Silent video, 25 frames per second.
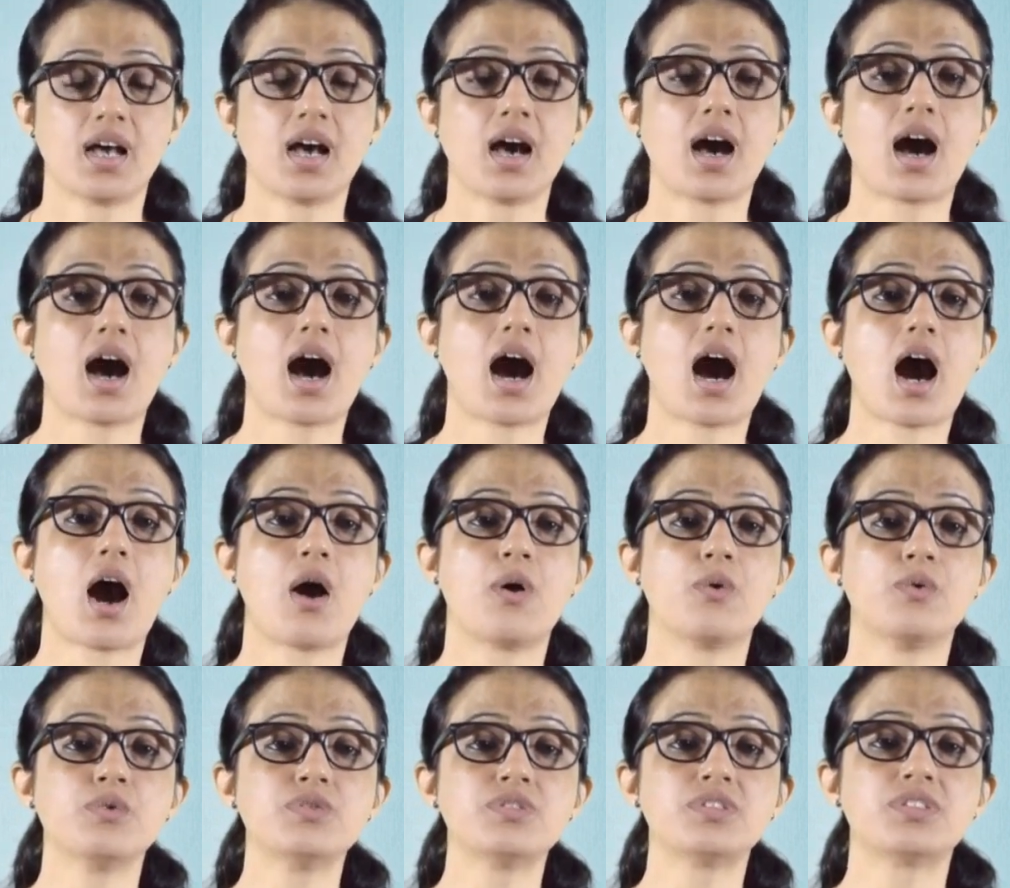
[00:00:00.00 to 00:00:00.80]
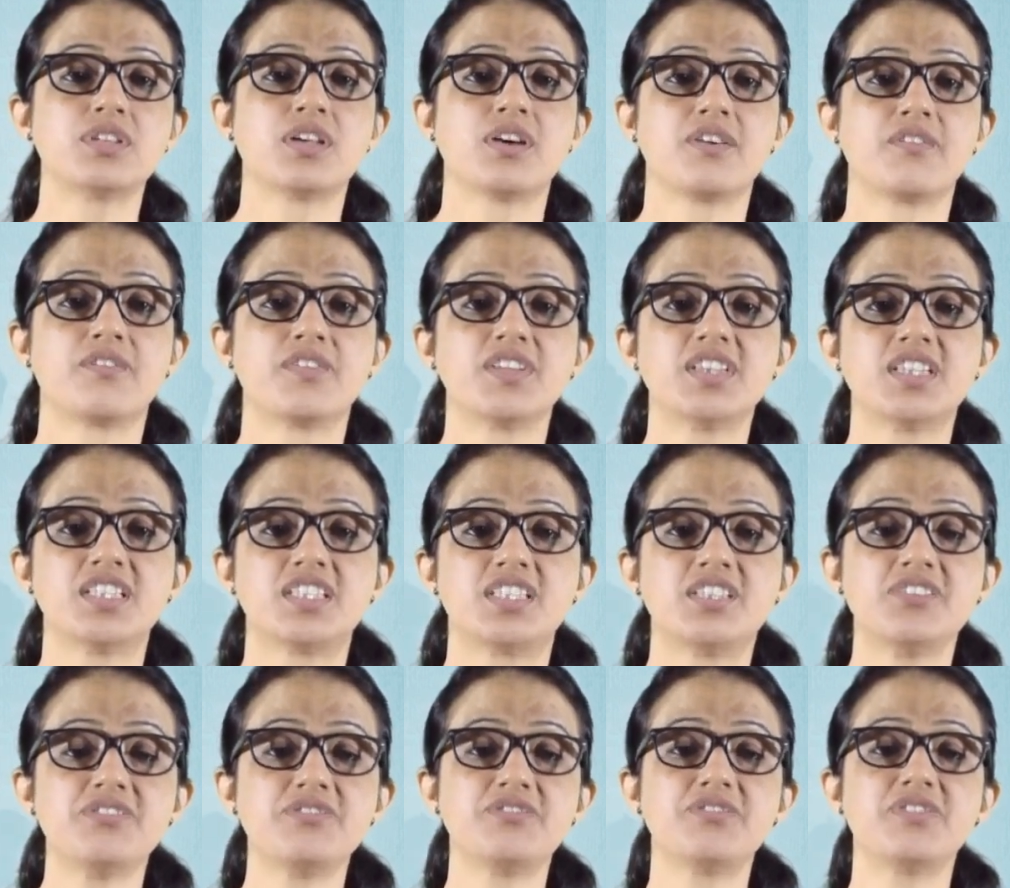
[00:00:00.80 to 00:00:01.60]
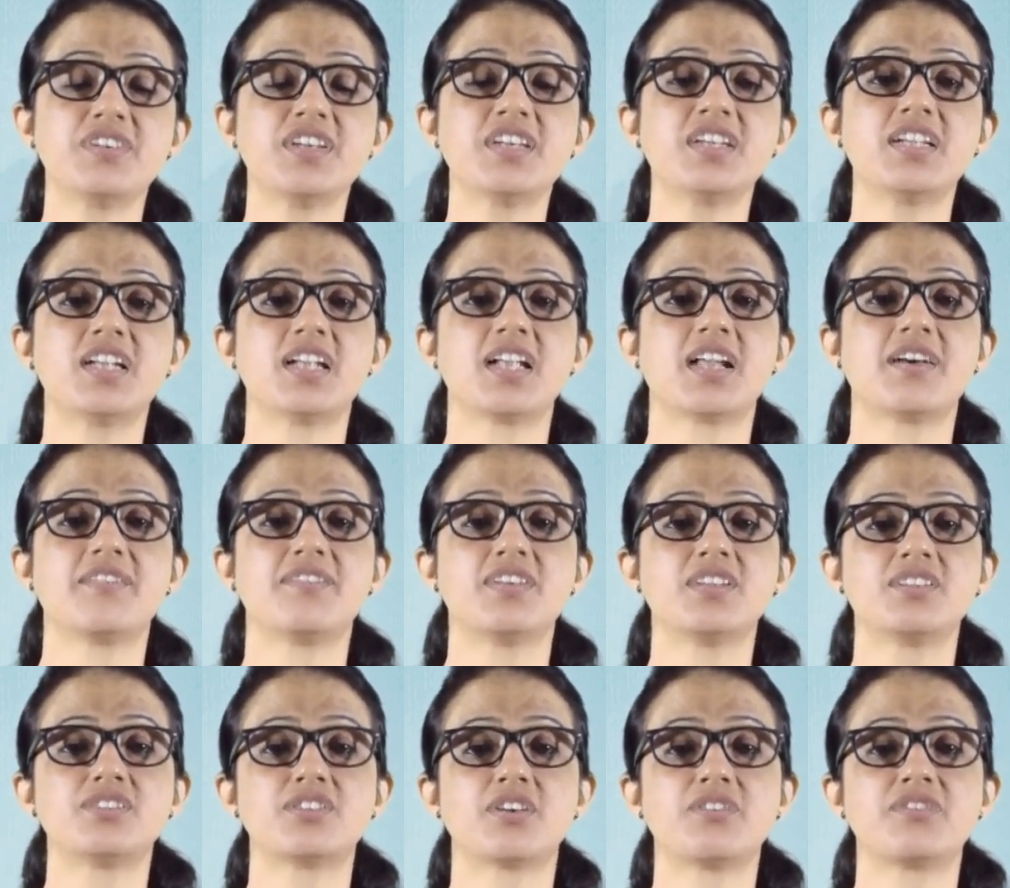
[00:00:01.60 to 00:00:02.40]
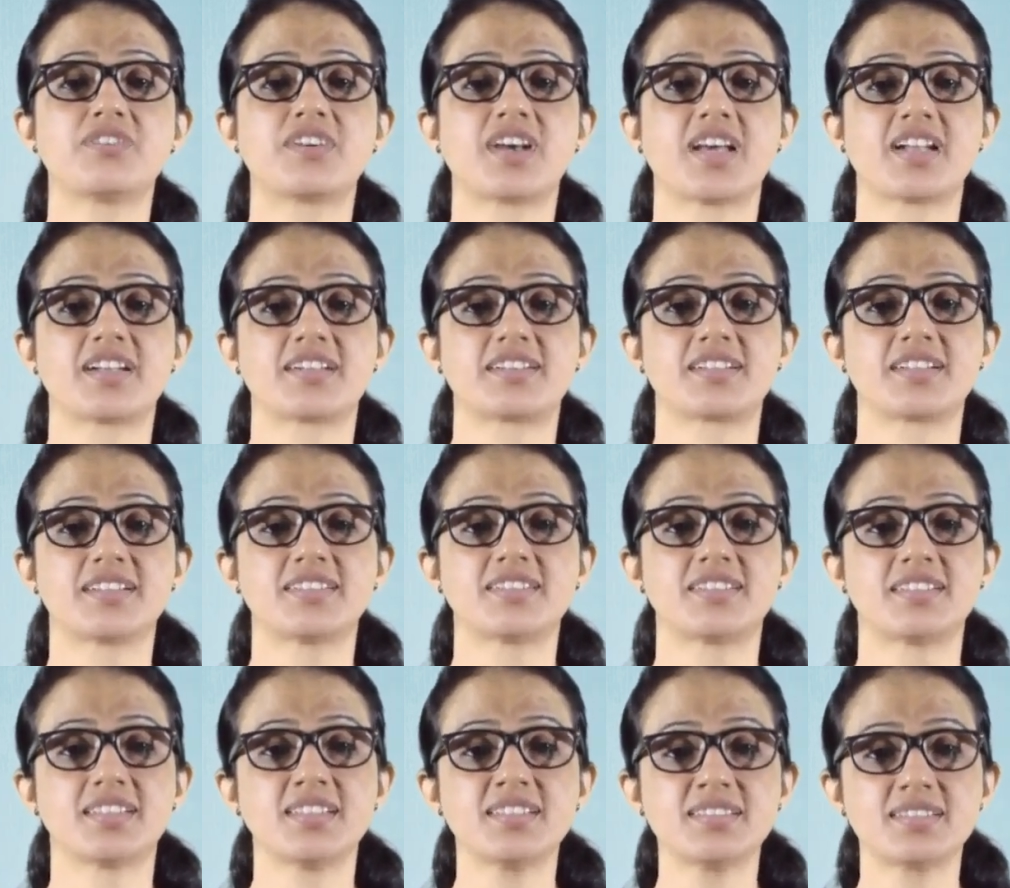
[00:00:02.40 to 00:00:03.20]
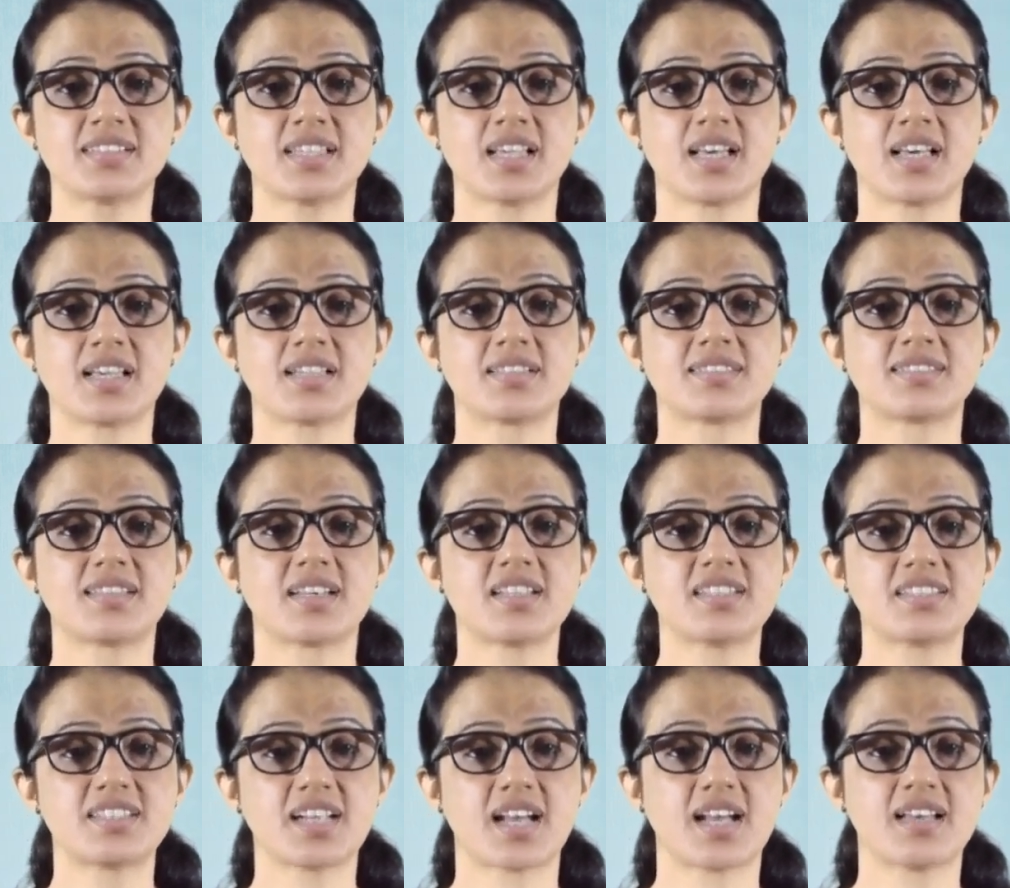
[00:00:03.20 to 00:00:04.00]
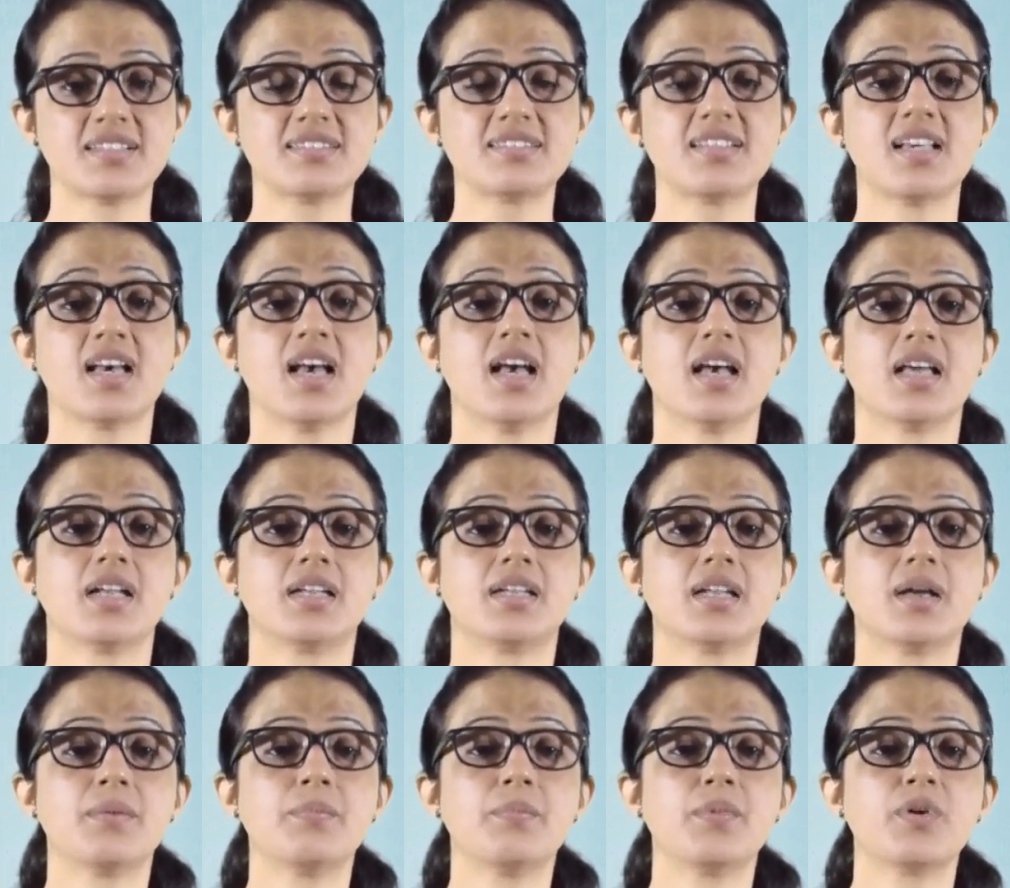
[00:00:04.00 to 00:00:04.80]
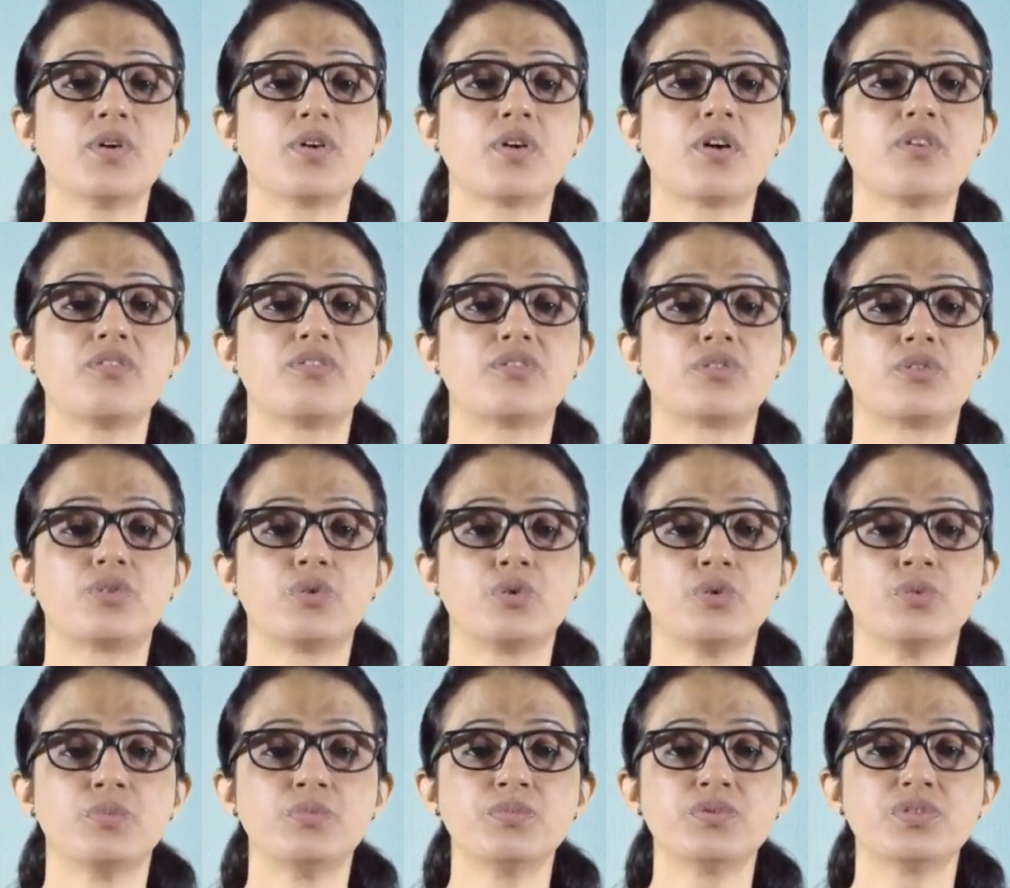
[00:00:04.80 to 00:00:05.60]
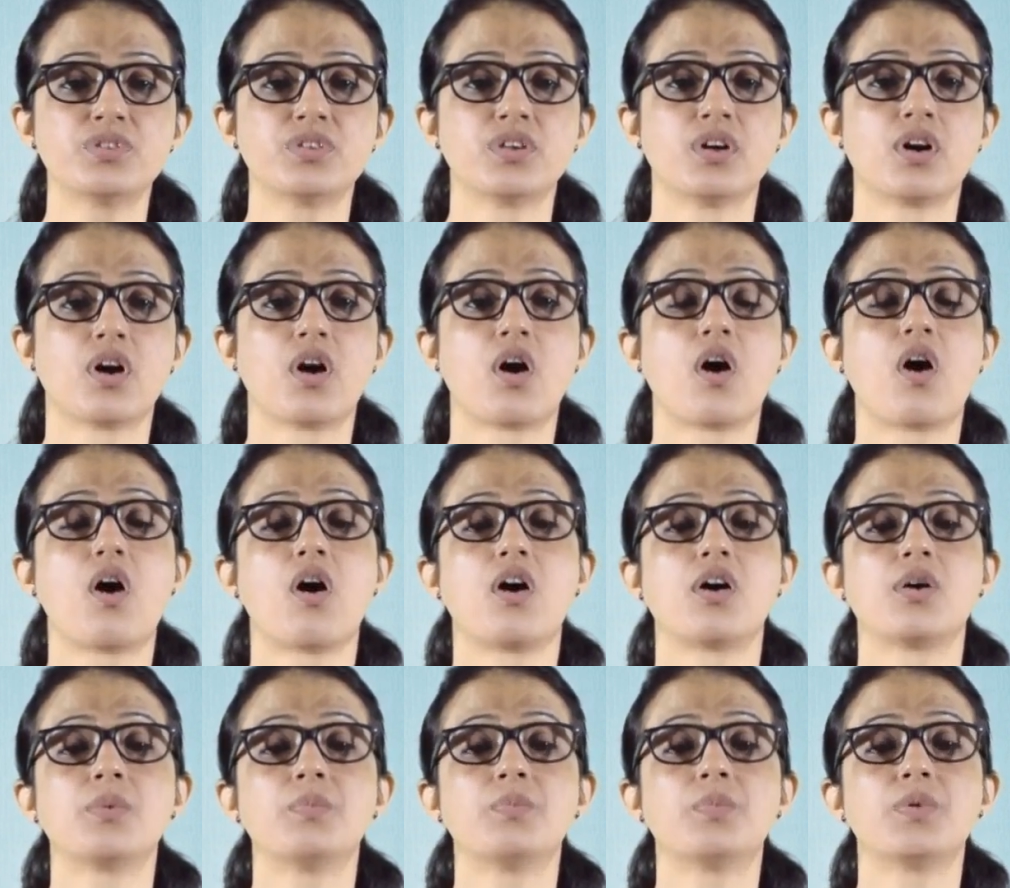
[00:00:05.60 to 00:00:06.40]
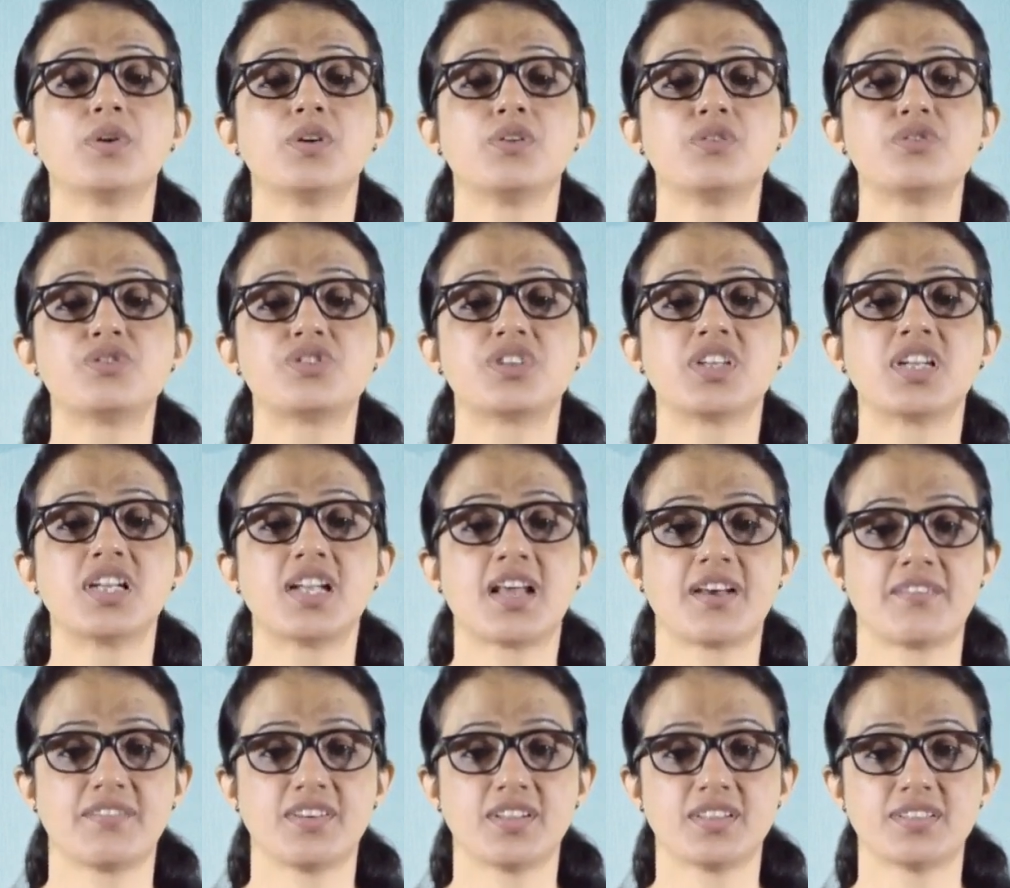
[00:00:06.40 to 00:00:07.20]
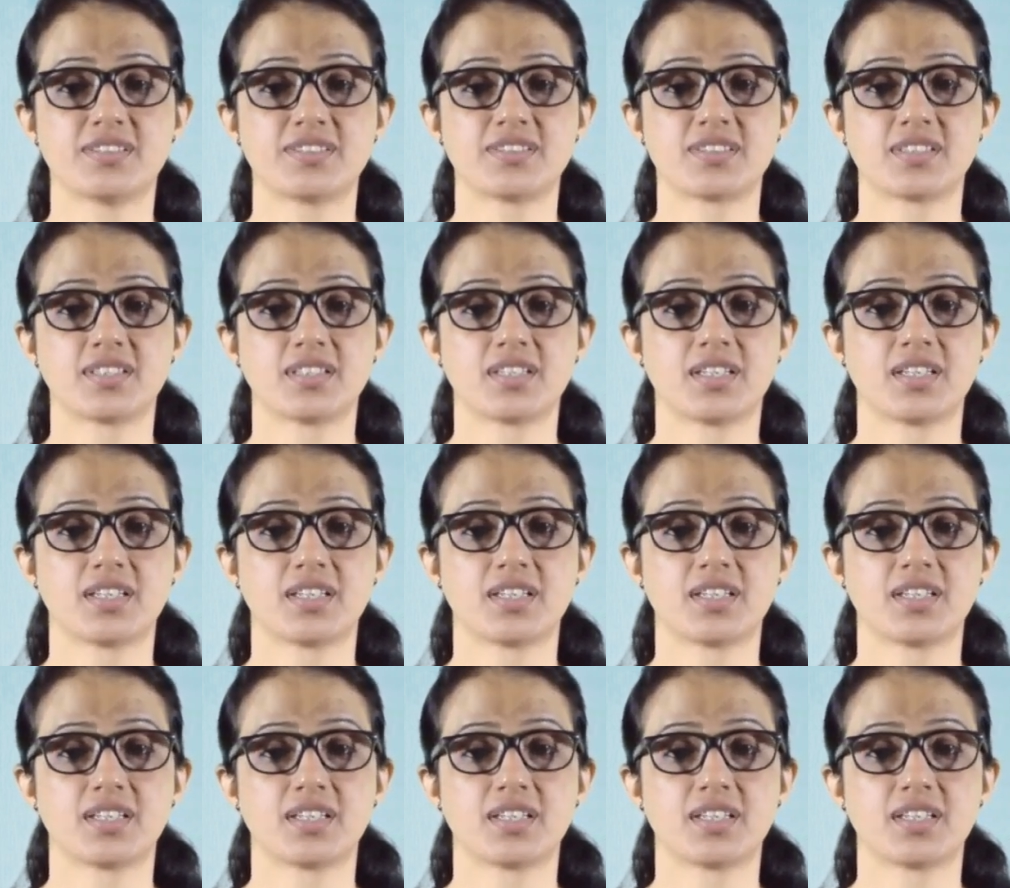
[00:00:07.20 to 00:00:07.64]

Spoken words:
house with different levels of characteristics such as number of rooms or pollution levels.